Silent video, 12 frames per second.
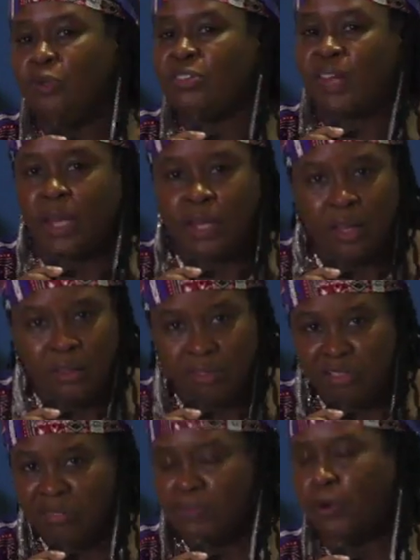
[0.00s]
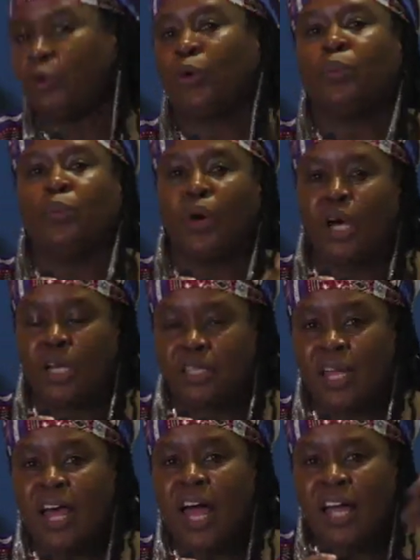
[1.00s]
music and spoken word
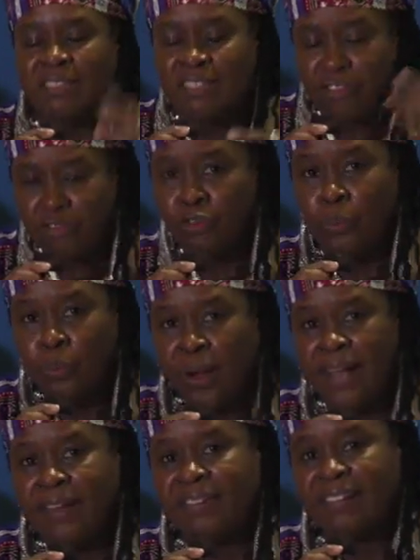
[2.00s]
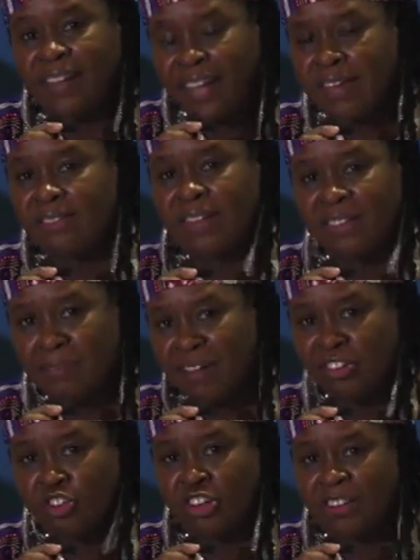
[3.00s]
and different ways to get these
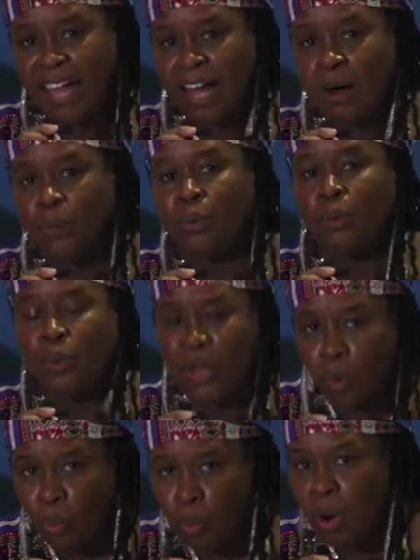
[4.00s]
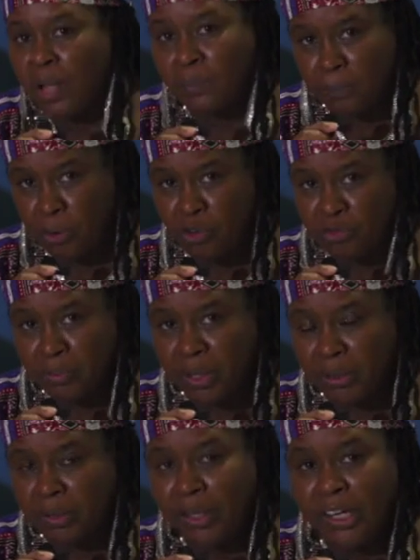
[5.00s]
messages out, but we are one
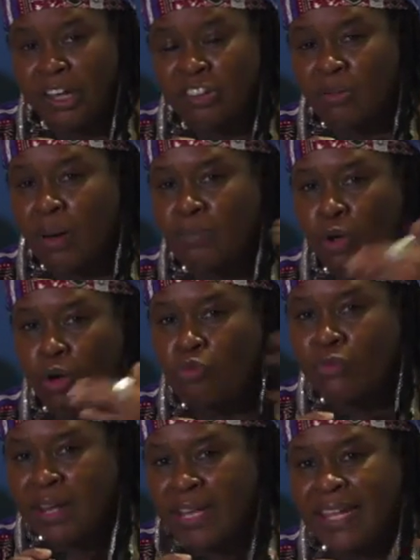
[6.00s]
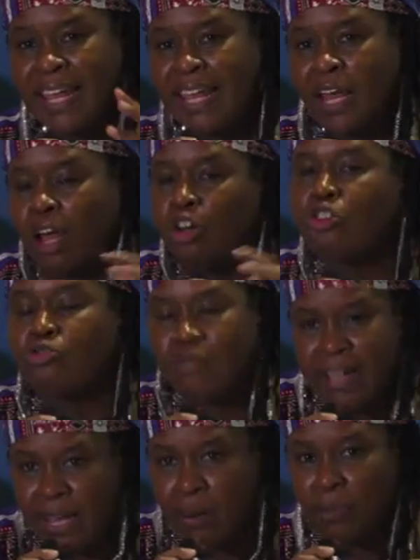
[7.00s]
movement. So I'm not really
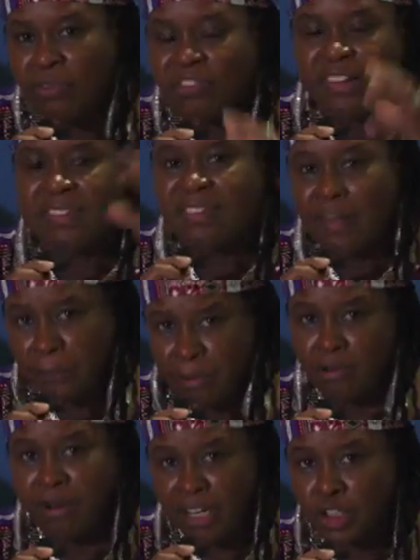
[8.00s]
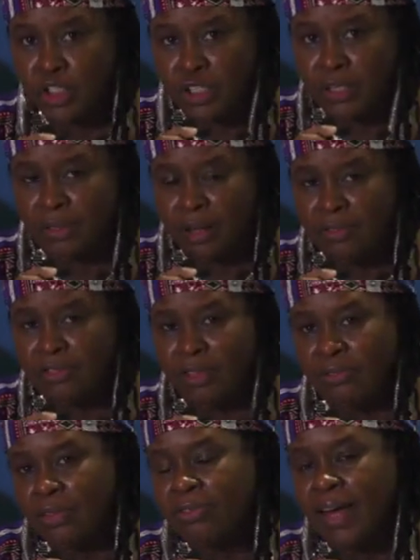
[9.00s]
agreeing with this separation. I
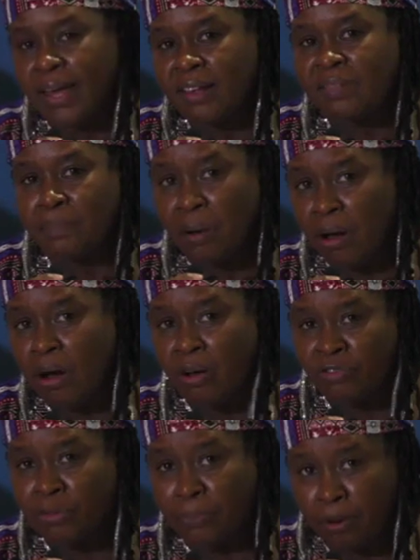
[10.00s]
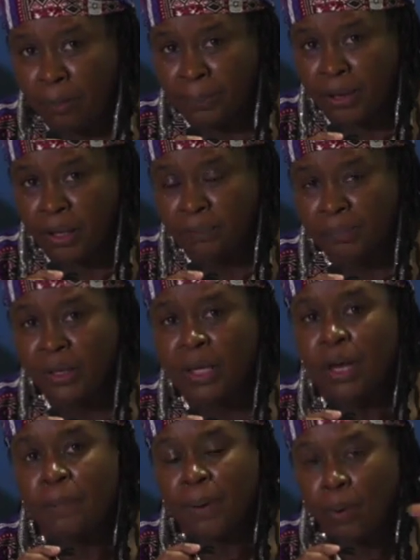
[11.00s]
think that that is part of the problem,
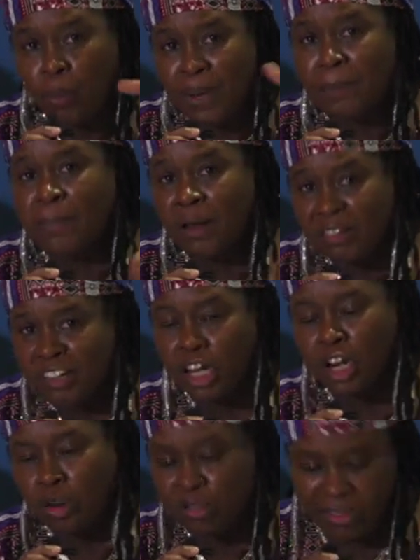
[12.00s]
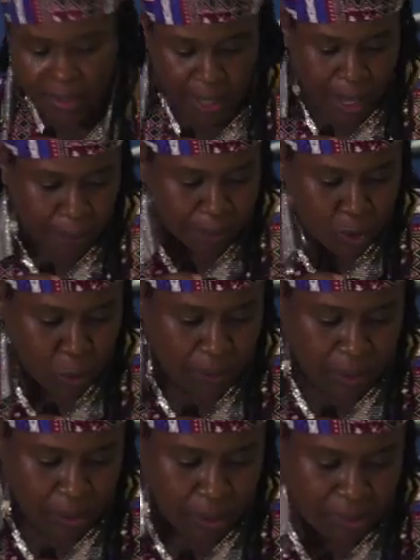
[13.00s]
but we must close the gap
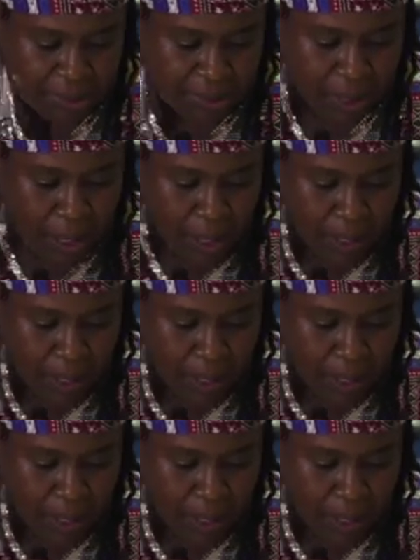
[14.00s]
between us.